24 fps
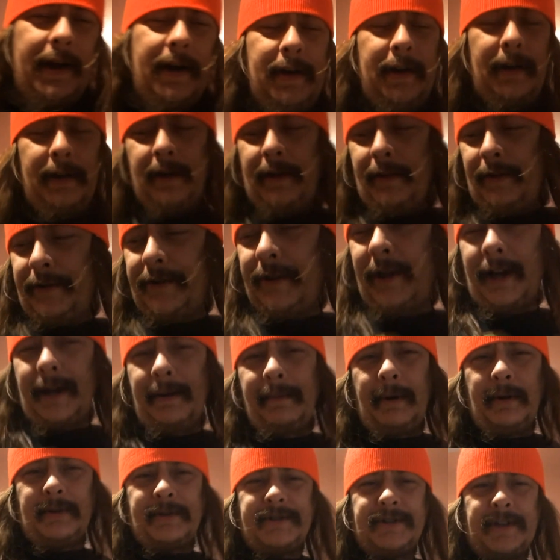it another time
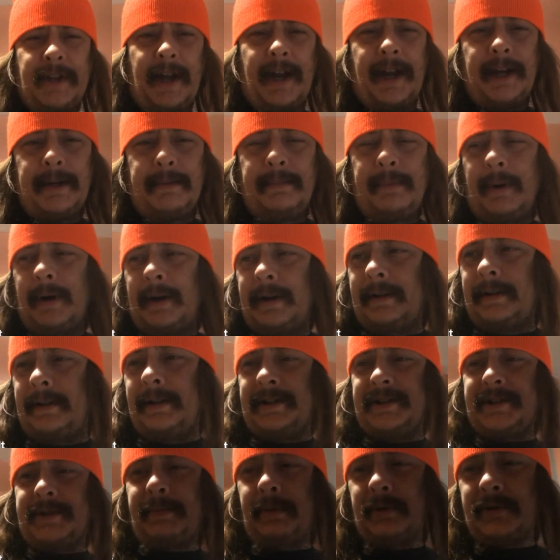outside, but
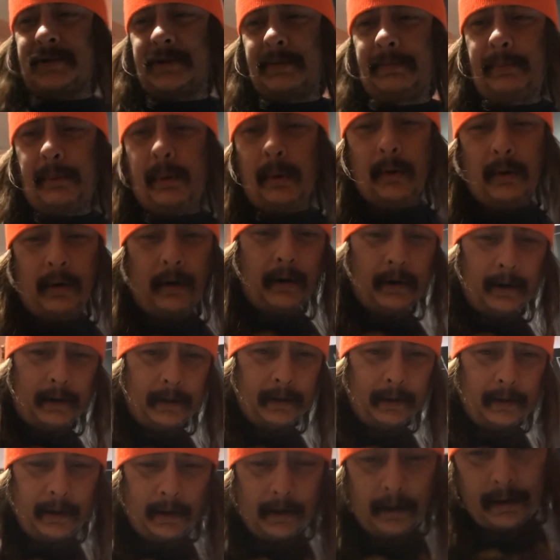it's supposed to pour
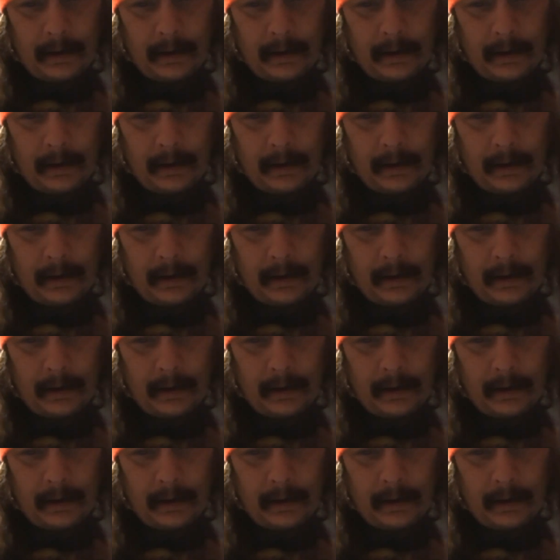and